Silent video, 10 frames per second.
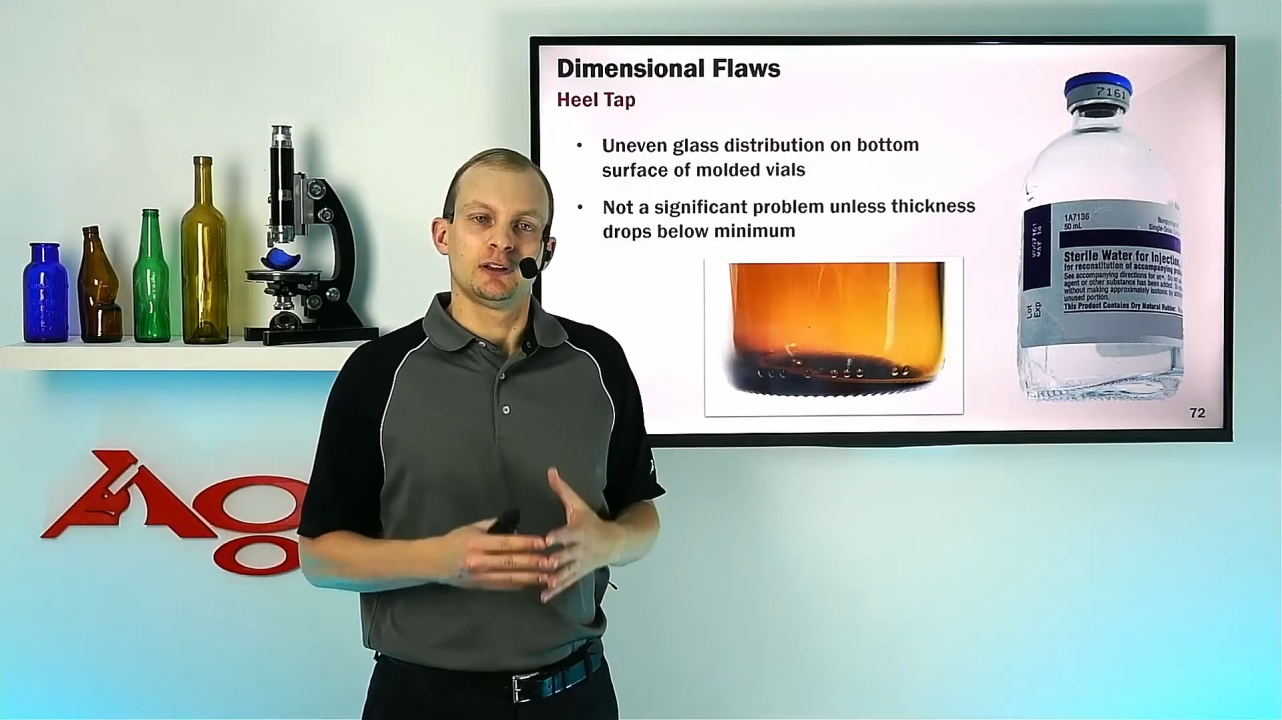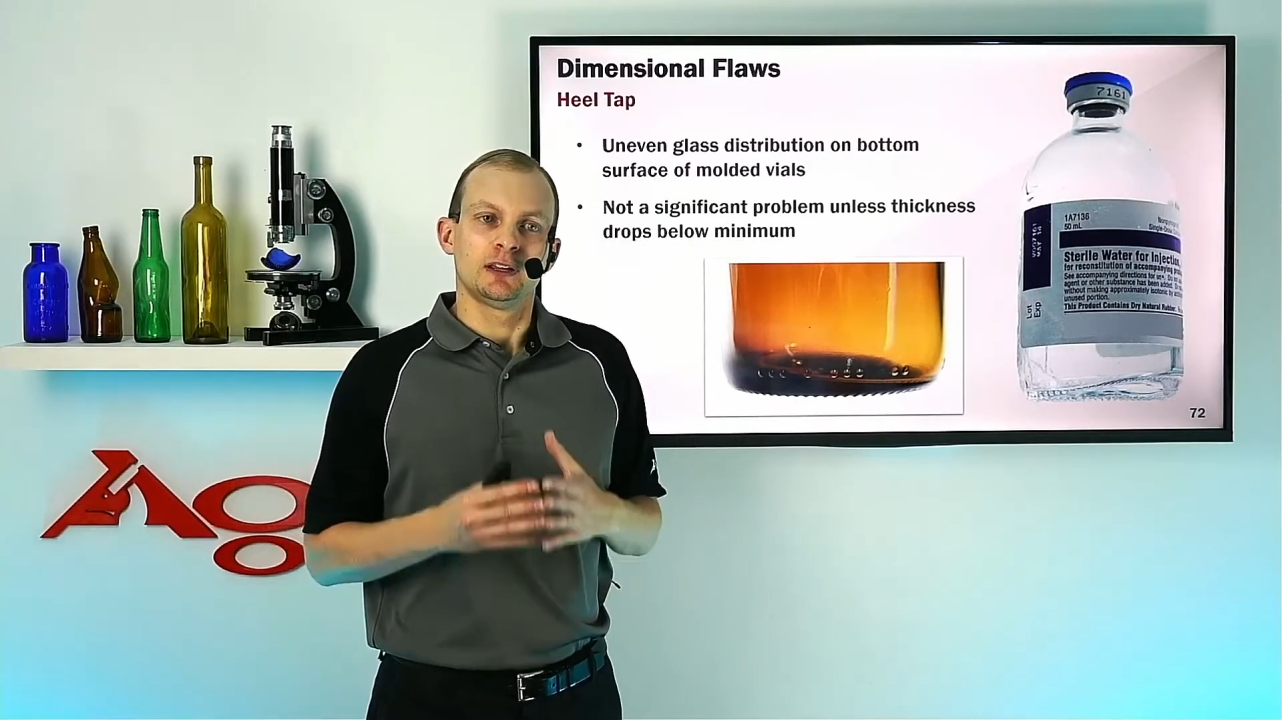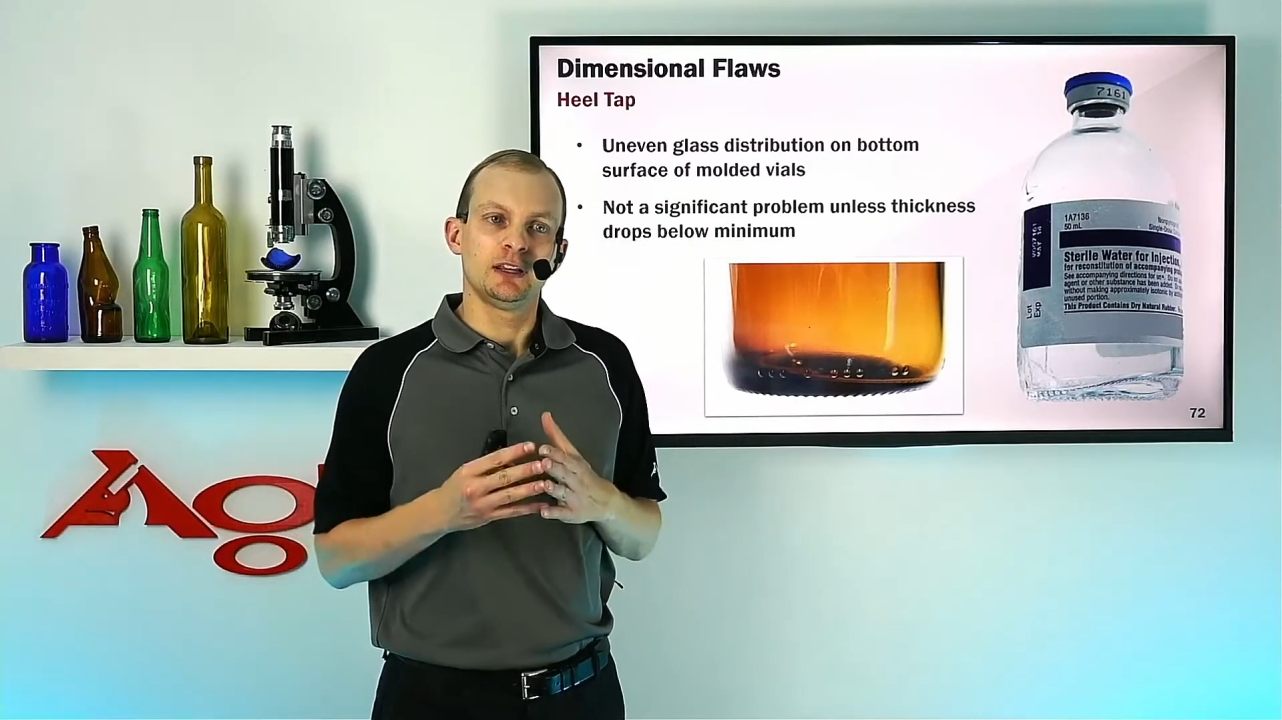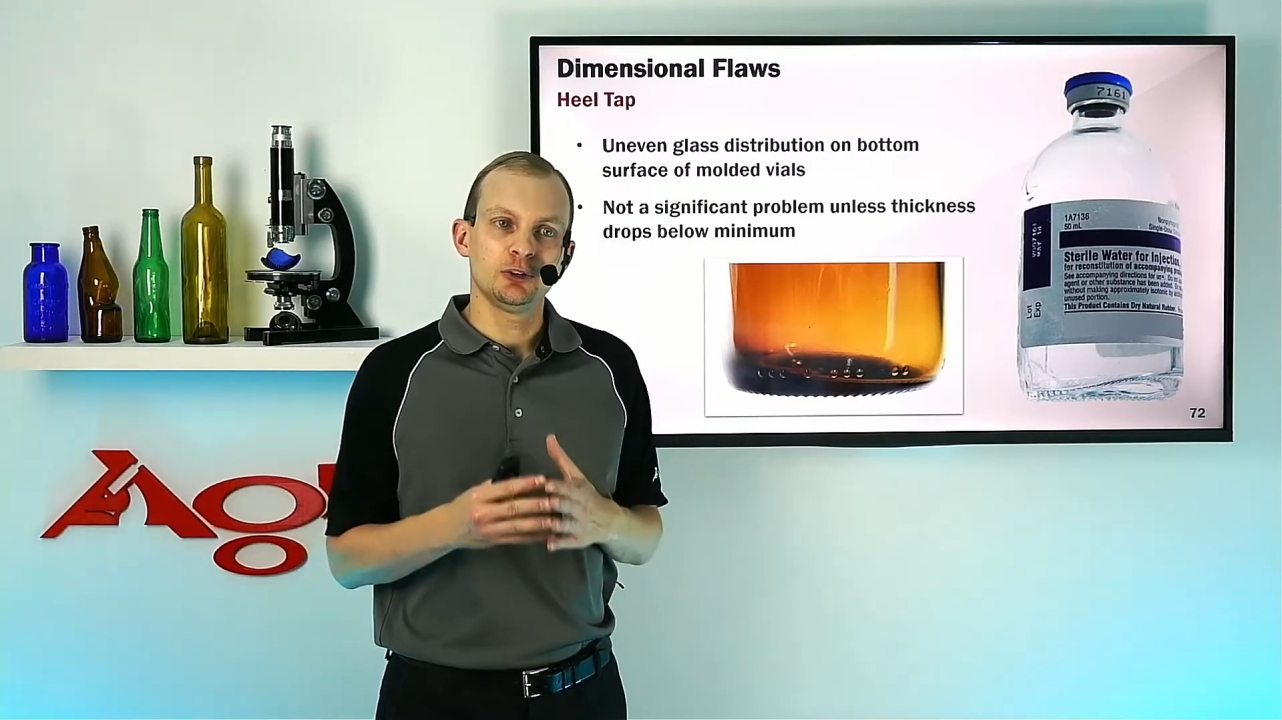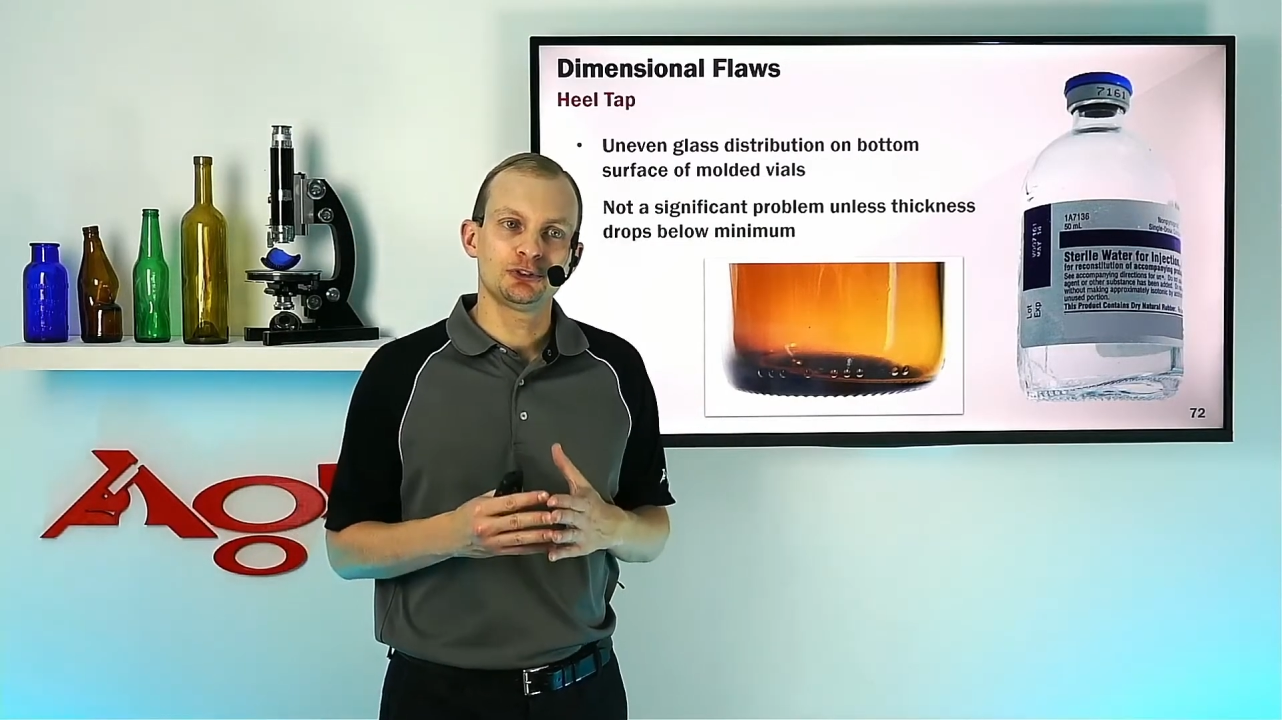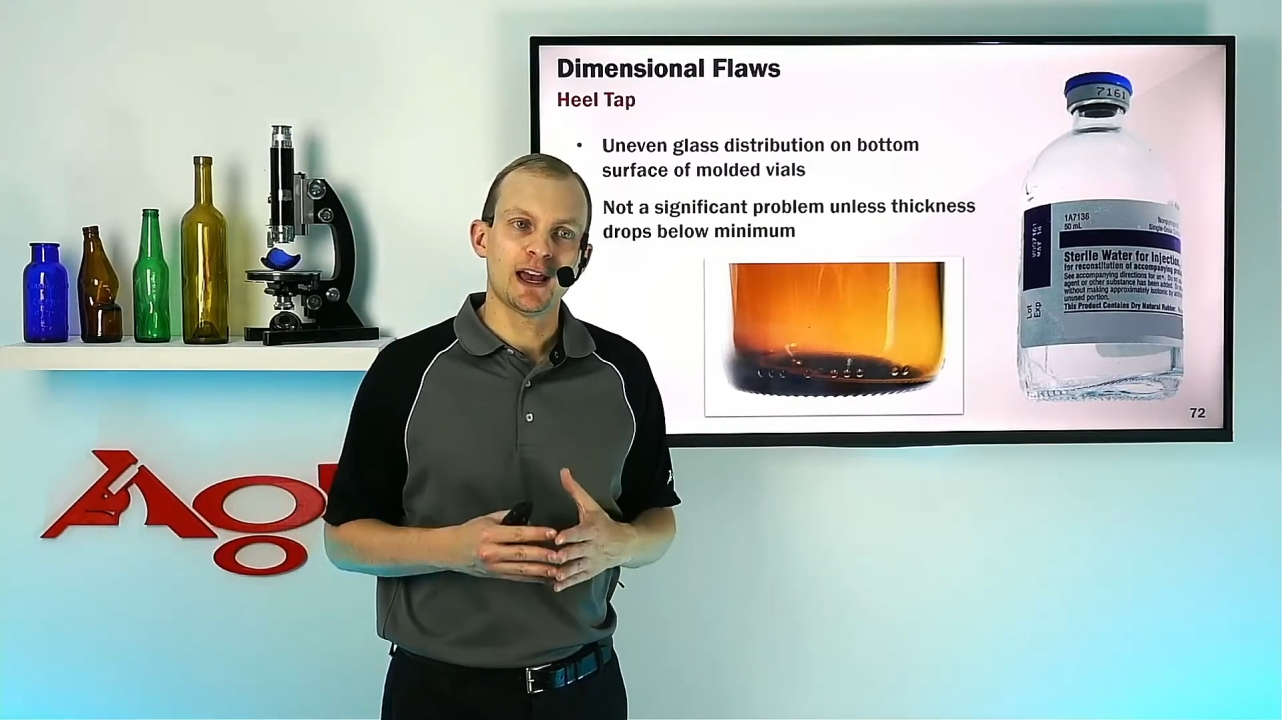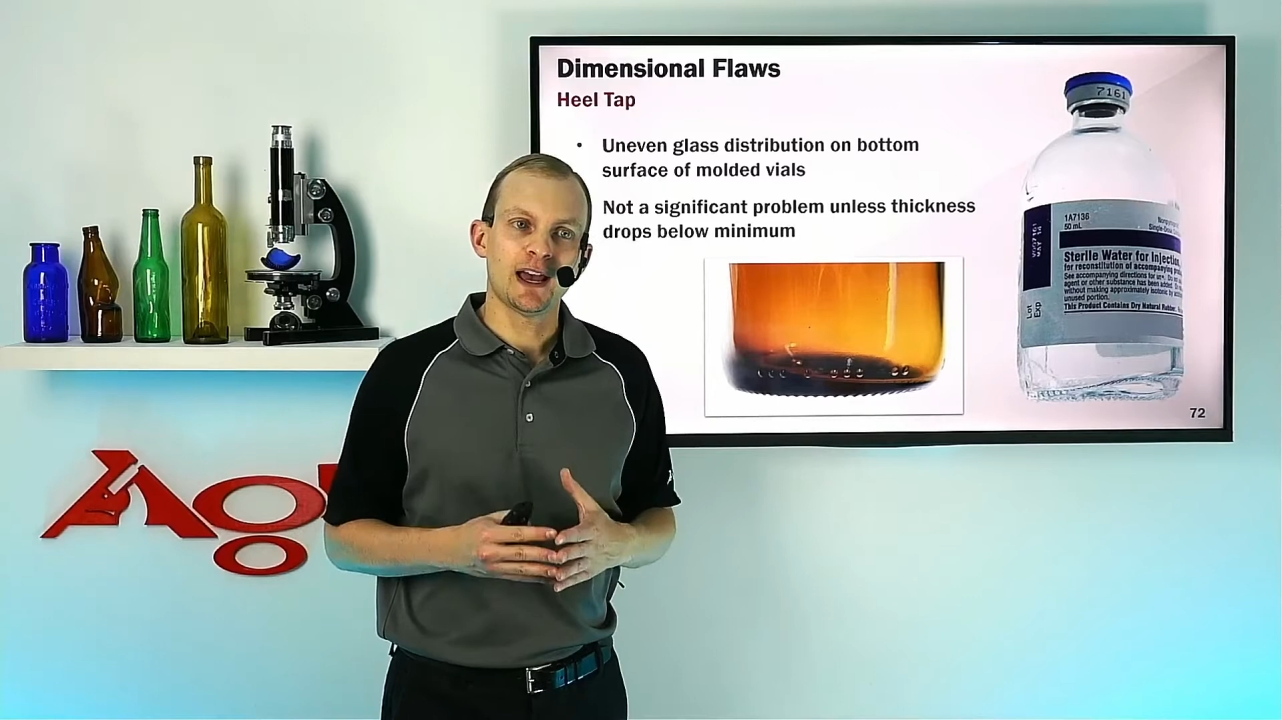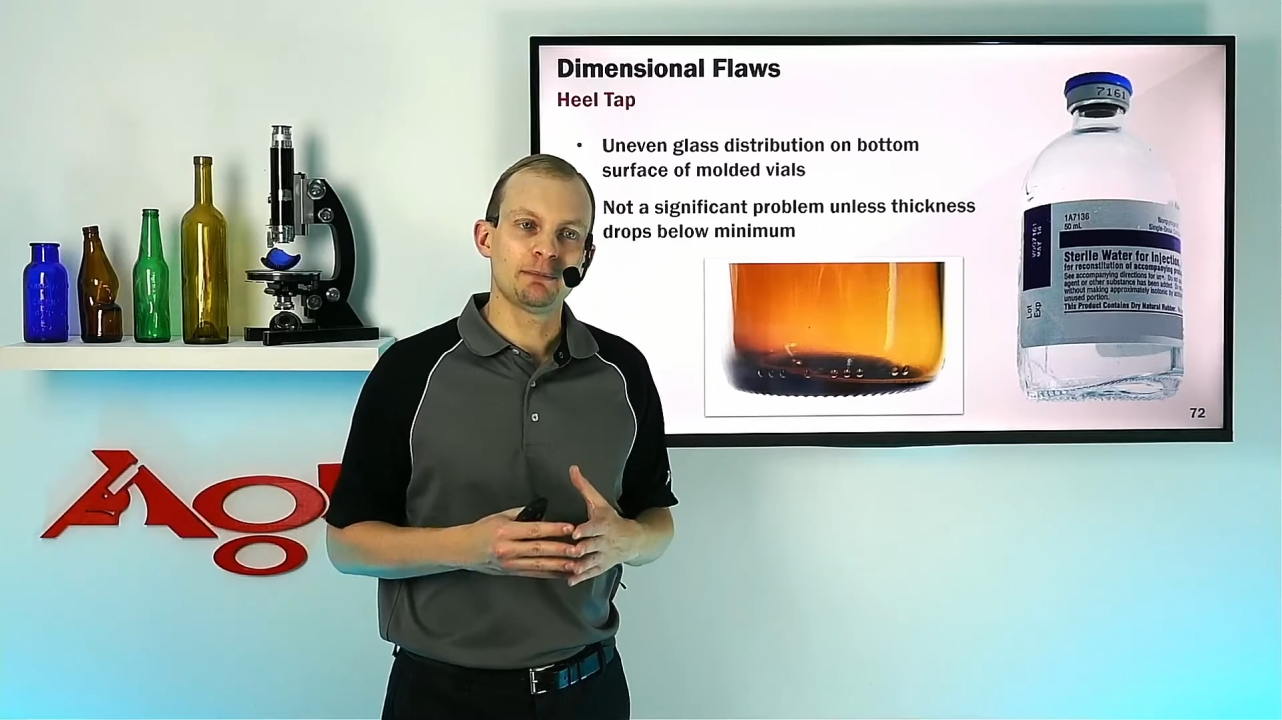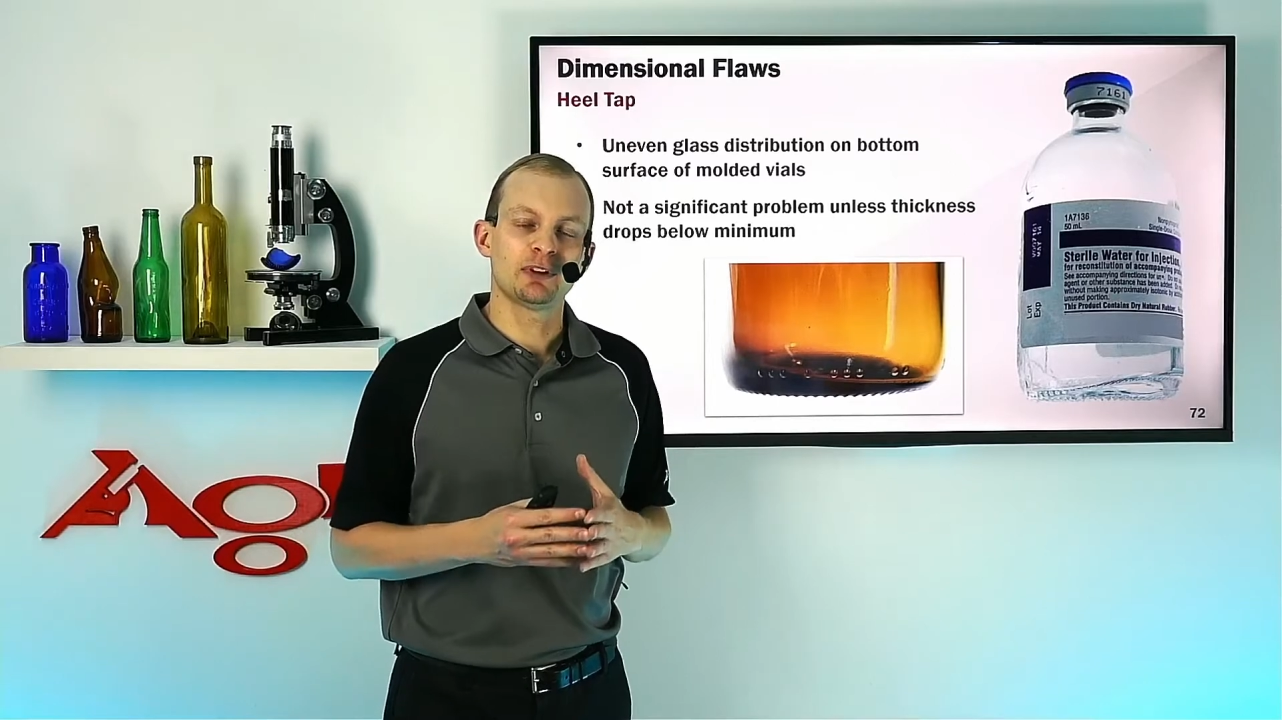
Heel tap